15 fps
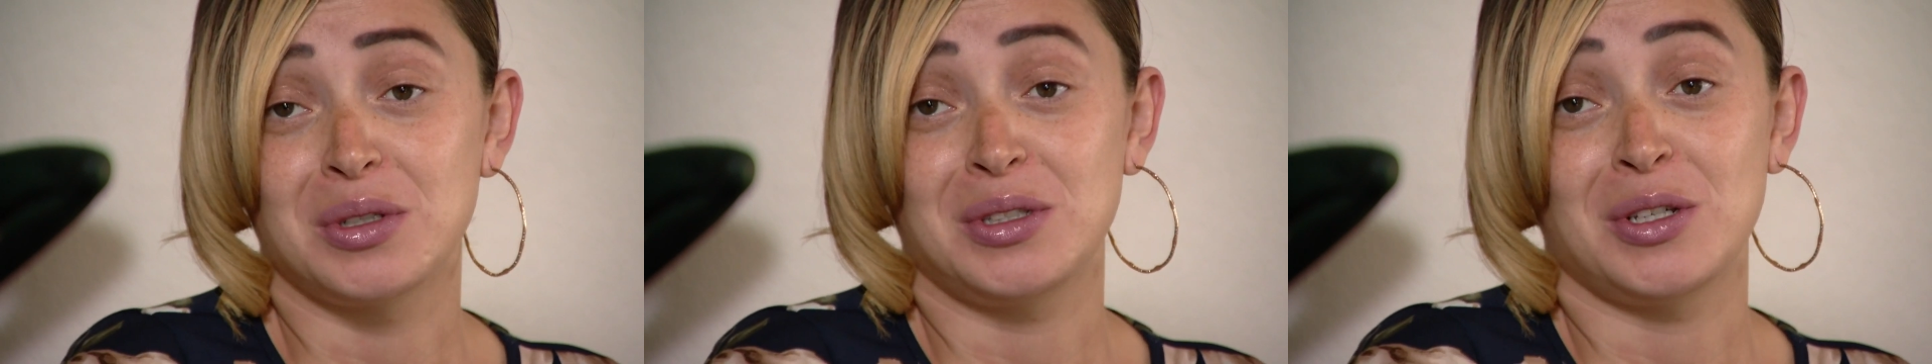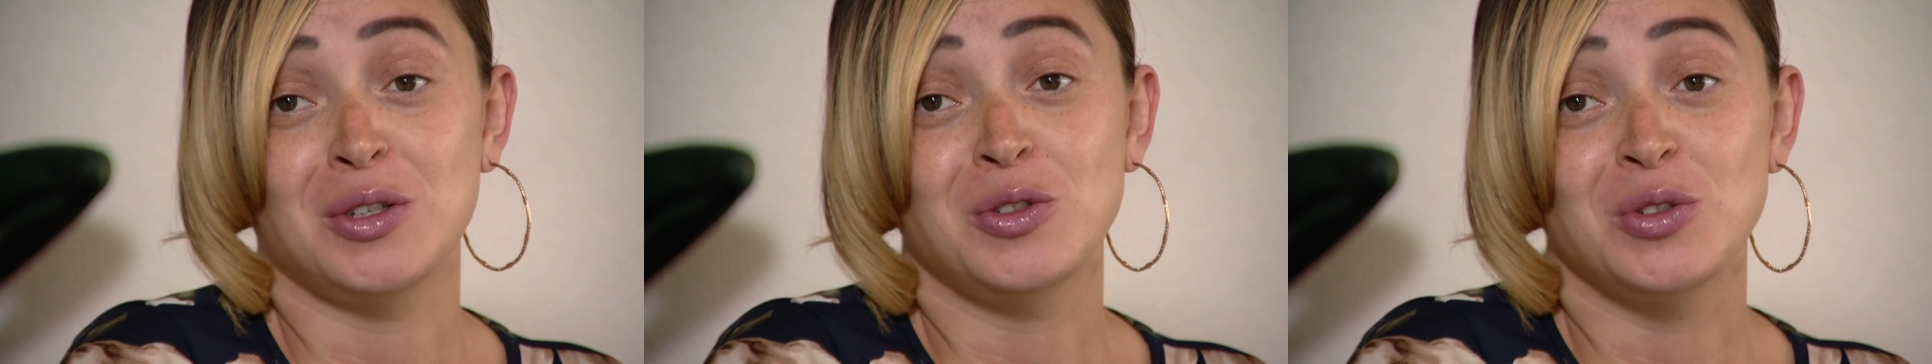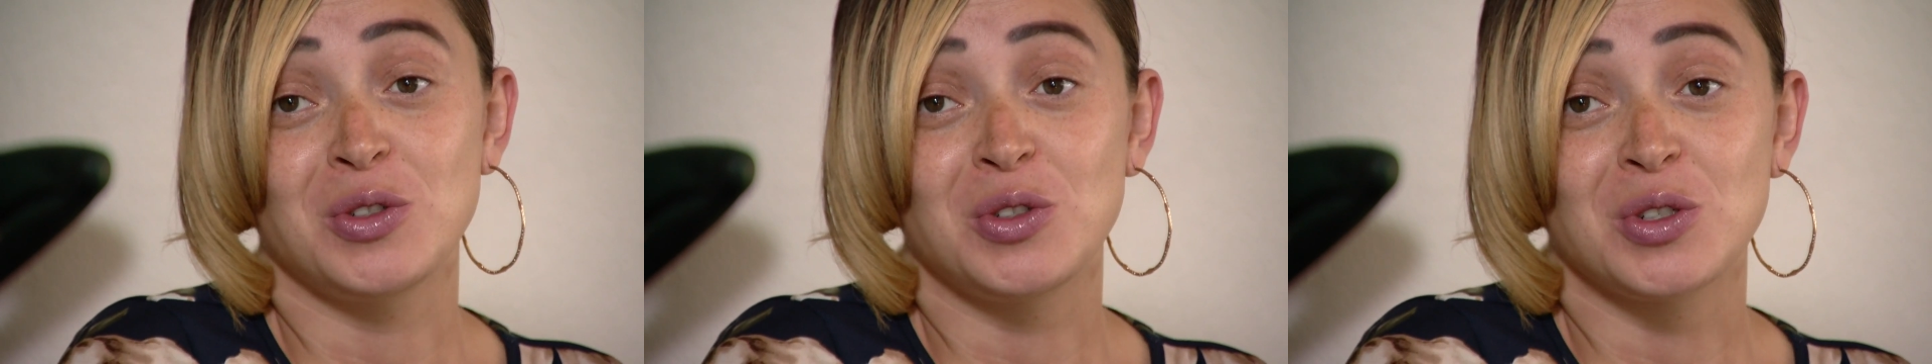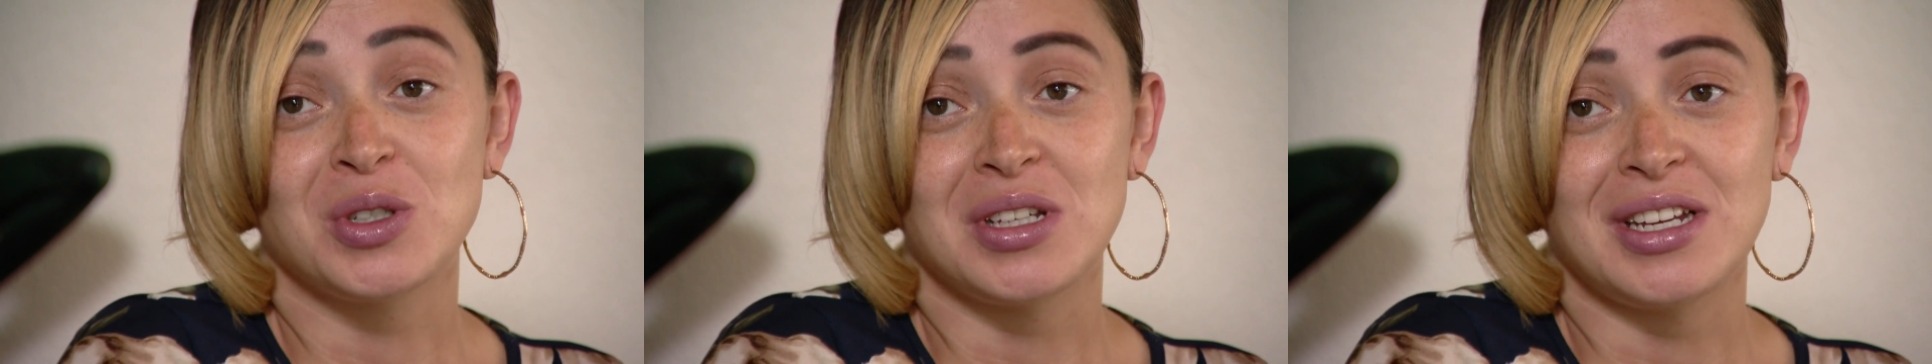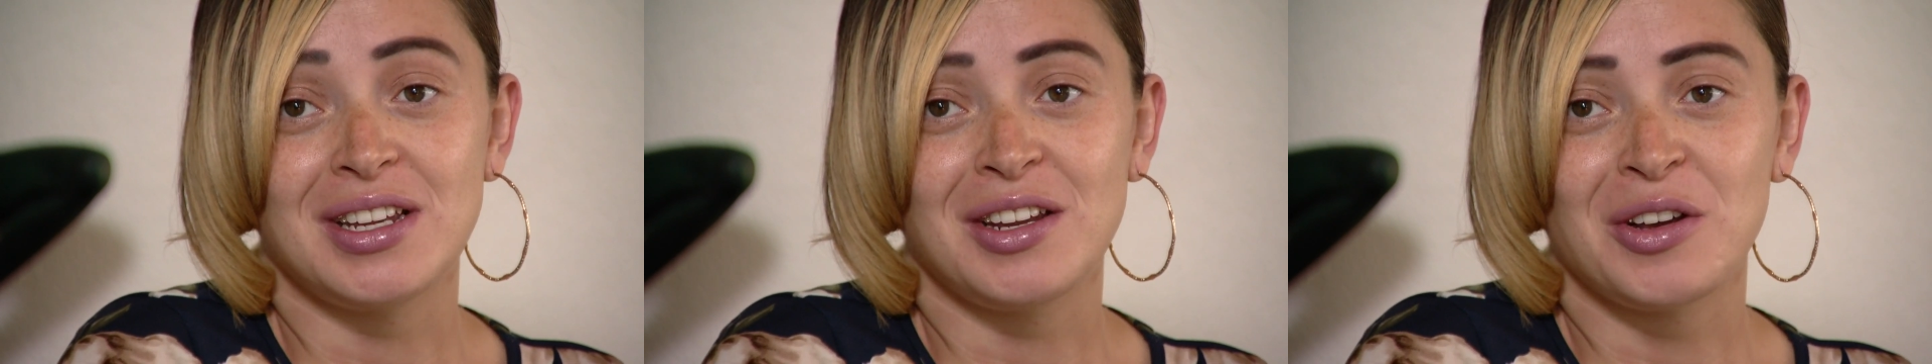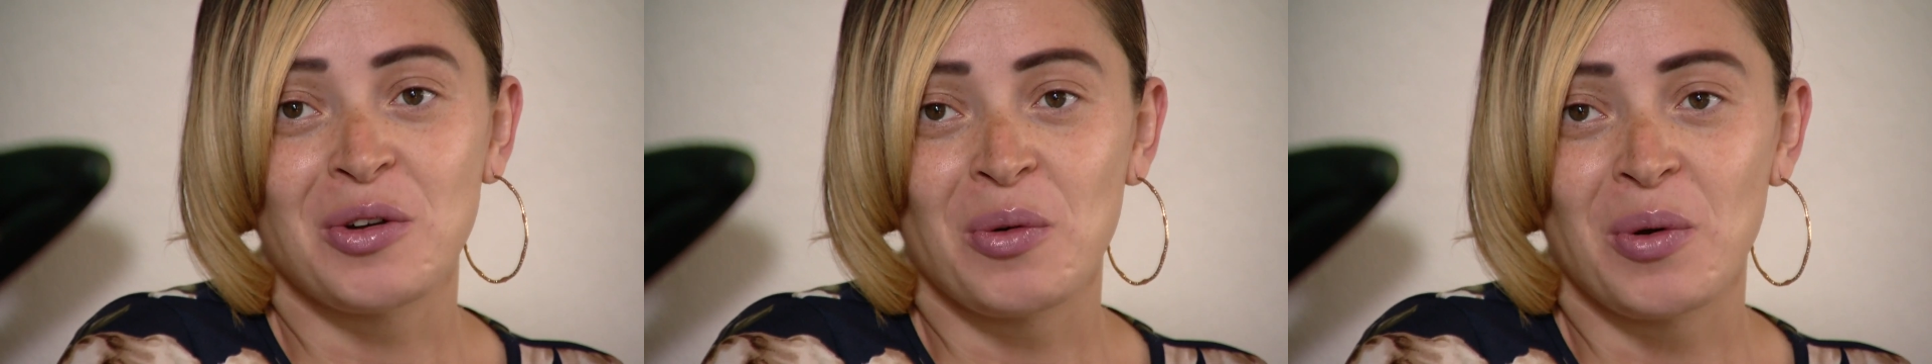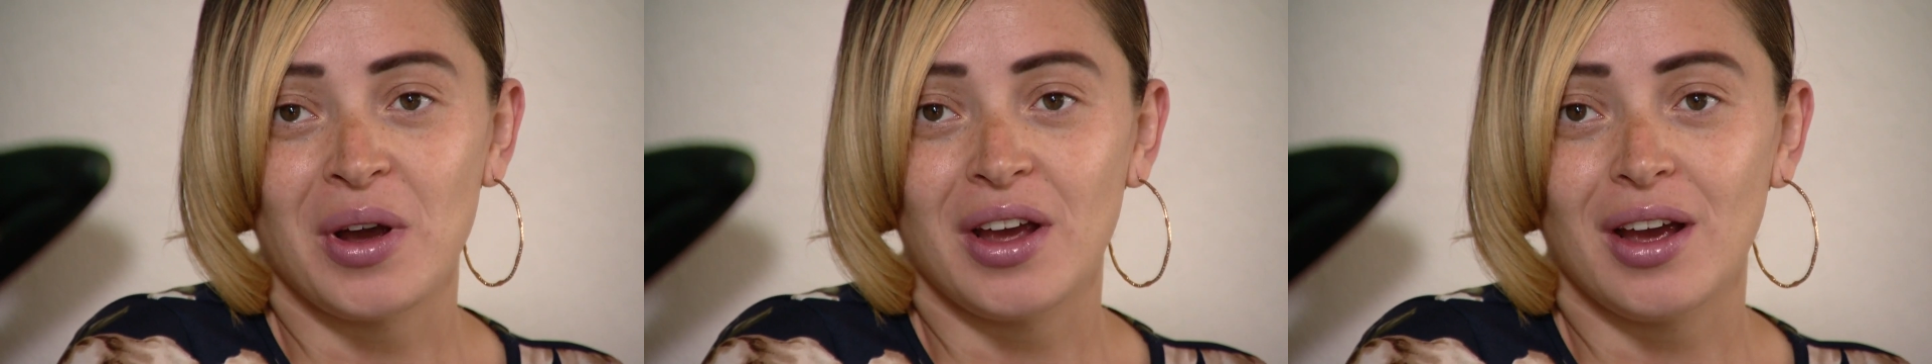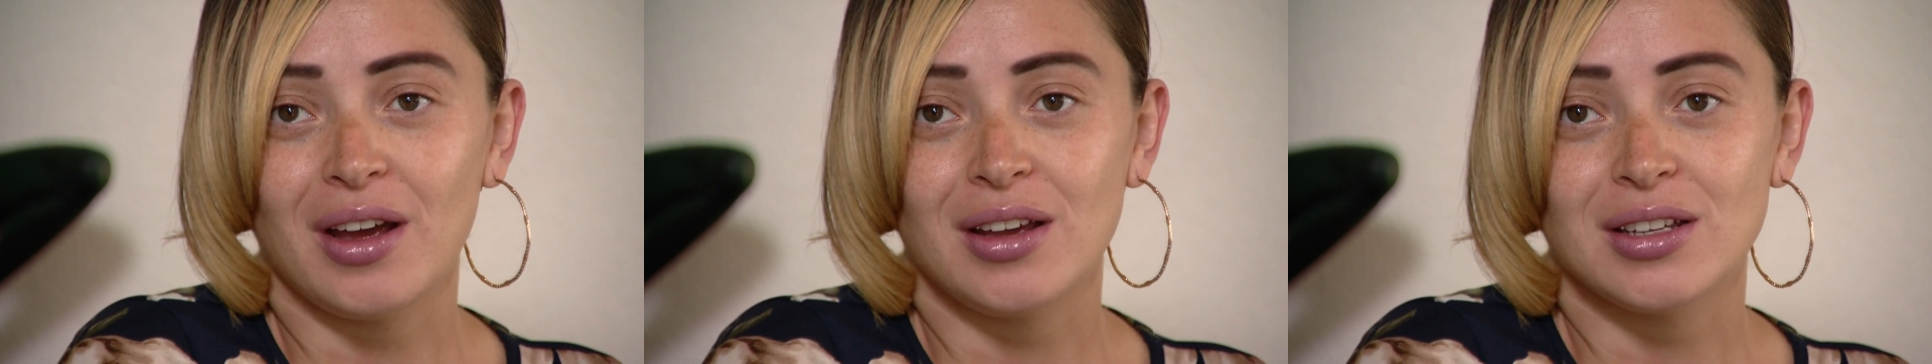essentially just eating
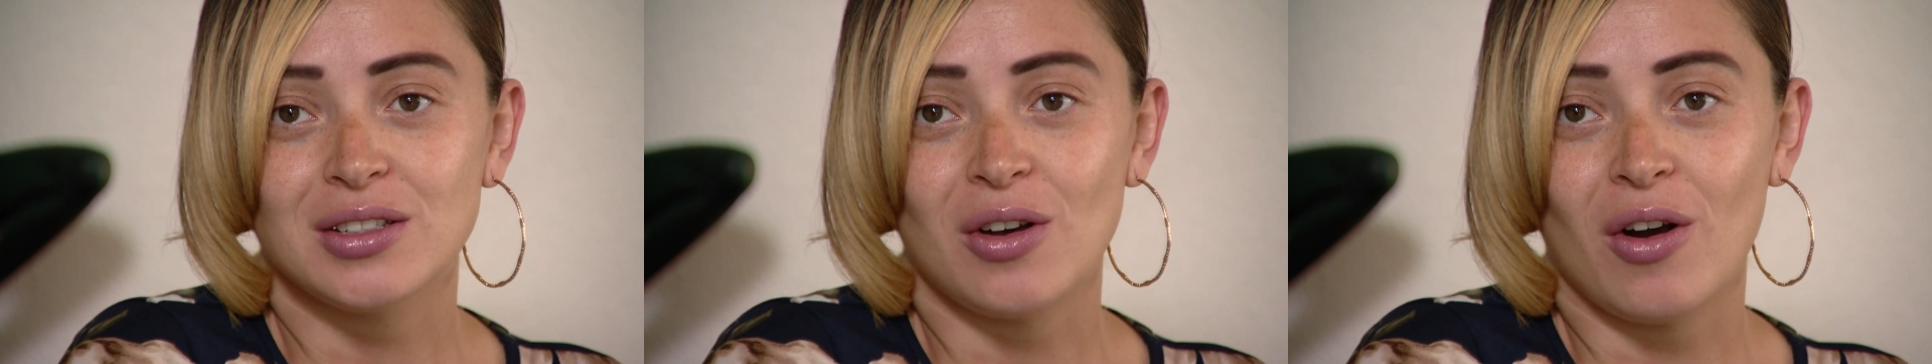away at his